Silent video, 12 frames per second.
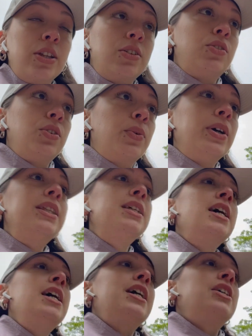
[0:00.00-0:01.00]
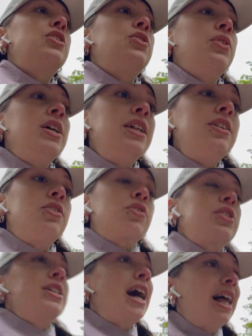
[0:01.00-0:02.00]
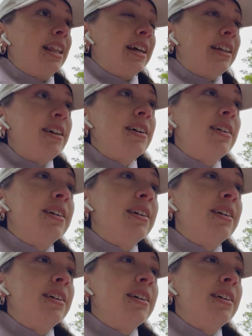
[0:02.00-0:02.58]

to do it, is to eat your salad,